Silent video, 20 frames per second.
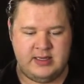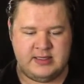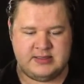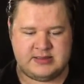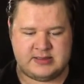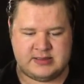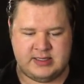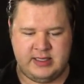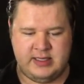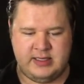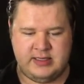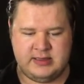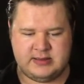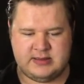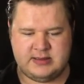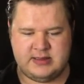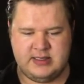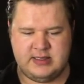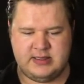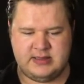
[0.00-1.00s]

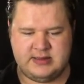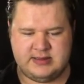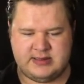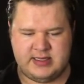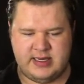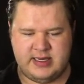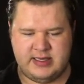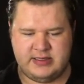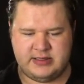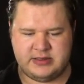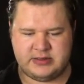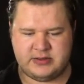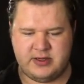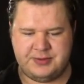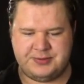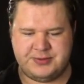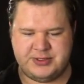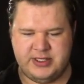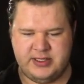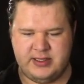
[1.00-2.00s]
Scenes, set and
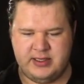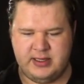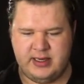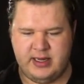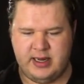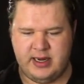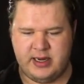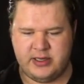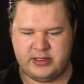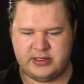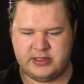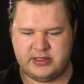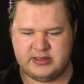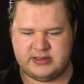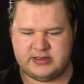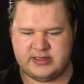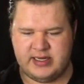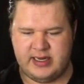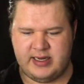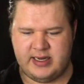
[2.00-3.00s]
description, characters,
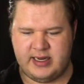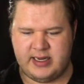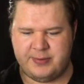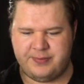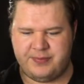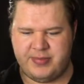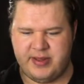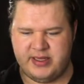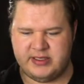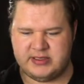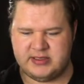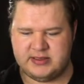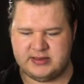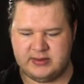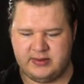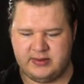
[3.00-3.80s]
day, night, pages,